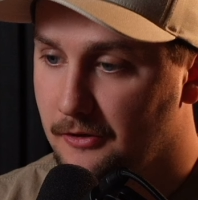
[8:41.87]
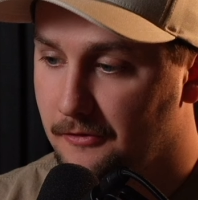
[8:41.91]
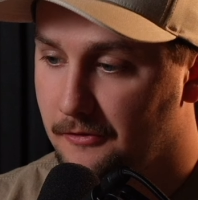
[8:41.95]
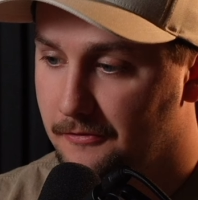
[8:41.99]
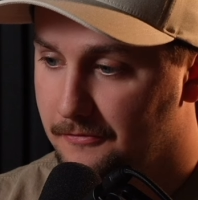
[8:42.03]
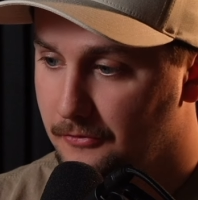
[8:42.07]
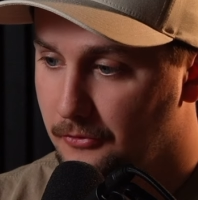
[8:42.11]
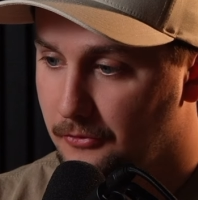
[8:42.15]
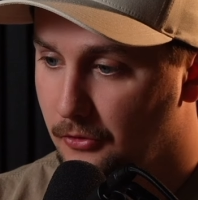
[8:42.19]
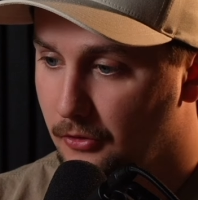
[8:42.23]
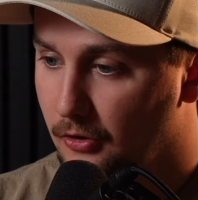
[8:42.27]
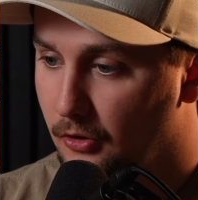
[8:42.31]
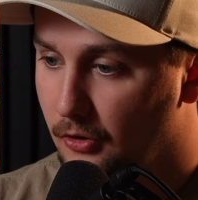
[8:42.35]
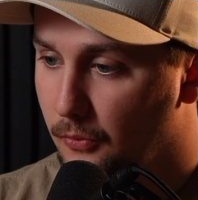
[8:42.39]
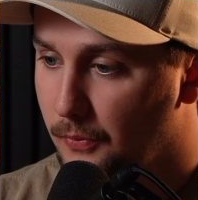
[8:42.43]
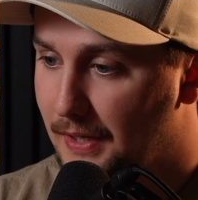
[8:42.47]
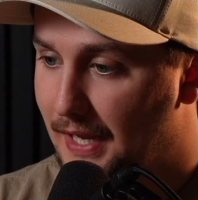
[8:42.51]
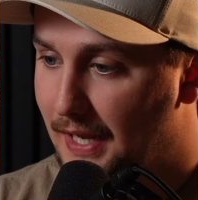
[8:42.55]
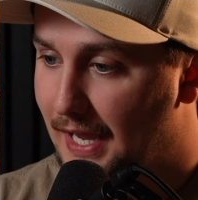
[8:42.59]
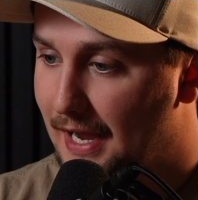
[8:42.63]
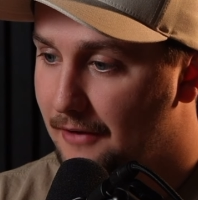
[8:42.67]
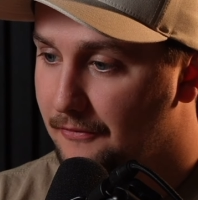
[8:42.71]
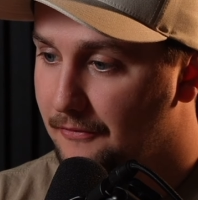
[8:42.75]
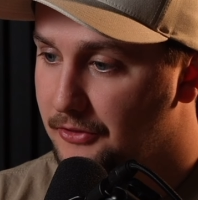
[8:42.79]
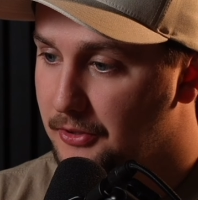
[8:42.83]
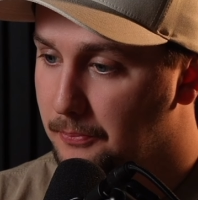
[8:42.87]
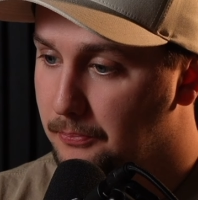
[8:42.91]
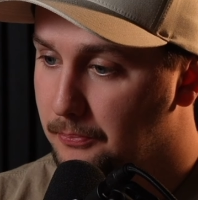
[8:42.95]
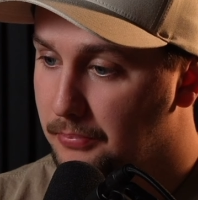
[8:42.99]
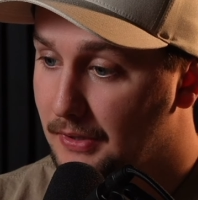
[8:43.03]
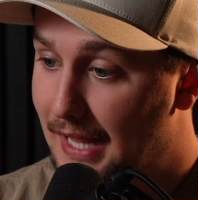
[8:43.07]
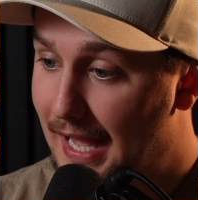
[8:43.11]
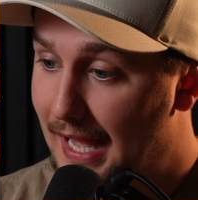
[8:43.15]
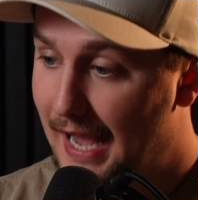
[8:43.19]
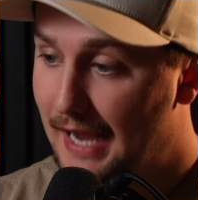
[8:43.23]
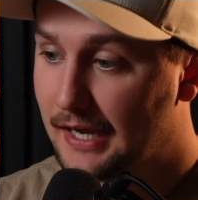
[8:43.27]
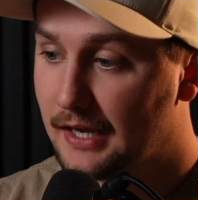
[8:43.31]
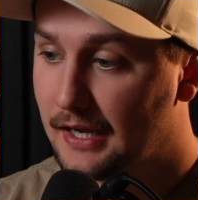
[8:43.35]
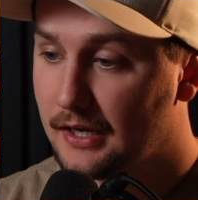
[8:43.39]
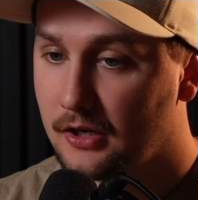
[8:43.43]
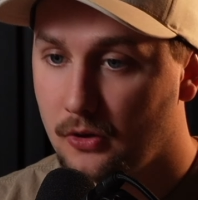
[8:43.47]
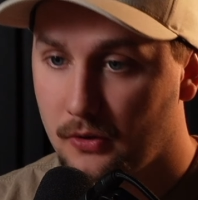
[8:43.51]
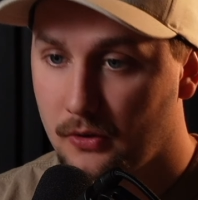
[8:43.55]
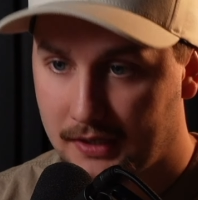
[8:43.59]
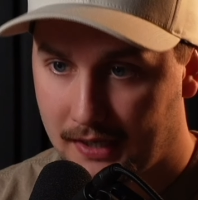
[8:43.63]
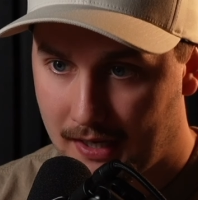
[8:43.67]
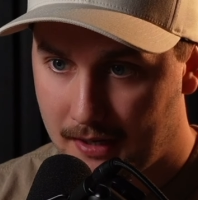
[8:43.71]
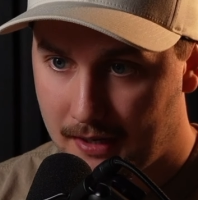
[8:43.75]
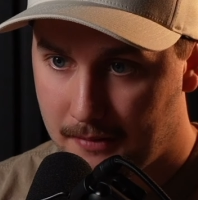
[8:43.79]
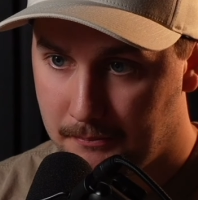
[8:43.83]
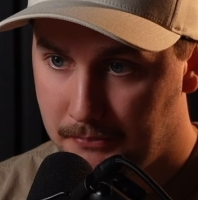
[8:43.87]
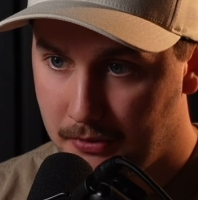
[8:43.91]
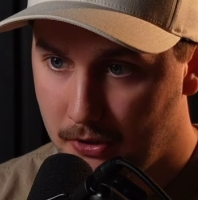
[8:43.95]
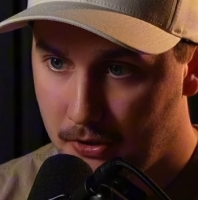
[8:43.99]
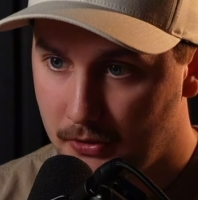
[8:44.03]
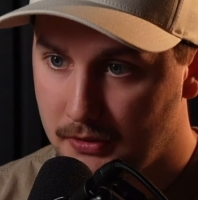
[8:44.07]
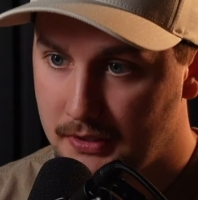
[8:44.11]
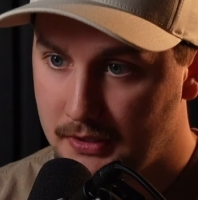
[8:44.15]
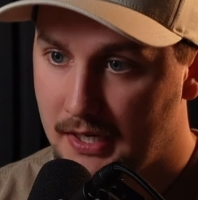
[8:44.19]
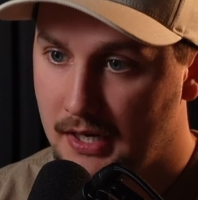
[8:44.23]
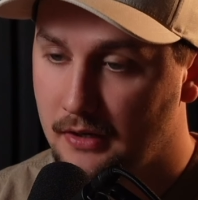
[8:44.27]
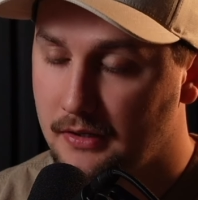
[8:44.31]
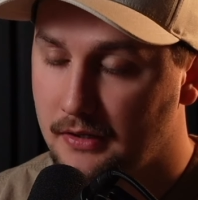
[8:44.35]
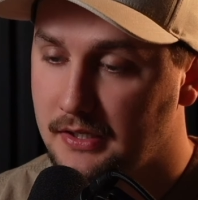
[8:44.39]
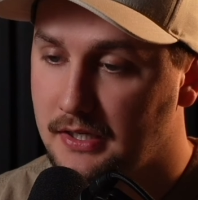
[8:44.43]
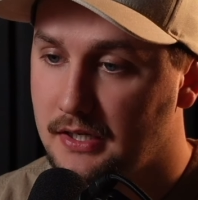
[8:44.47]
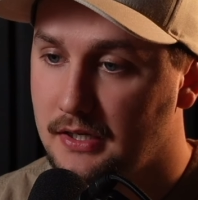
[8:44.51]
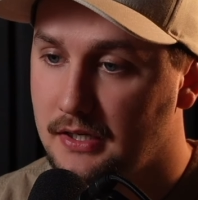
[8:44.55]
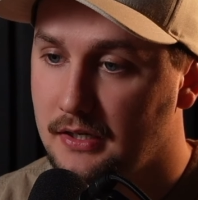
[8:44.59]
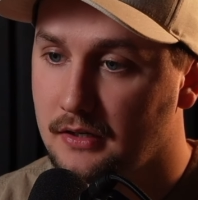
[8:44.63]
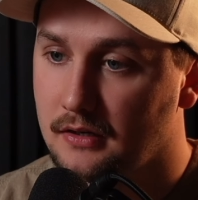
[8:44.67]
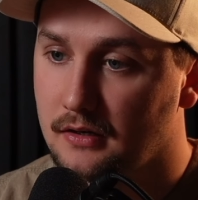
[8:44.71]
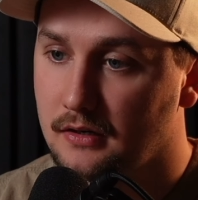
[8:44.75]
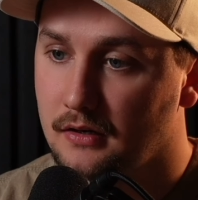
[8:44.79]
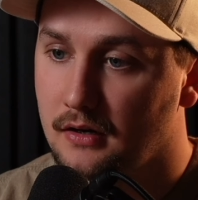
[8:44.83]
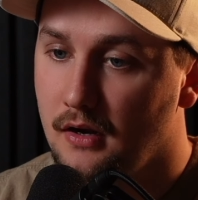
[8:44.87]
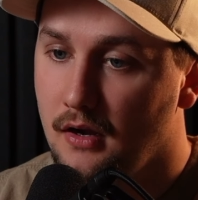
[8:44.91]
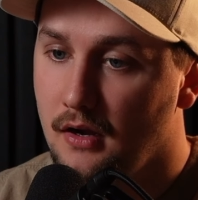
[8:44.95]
floral. We have the black coquette bow down here.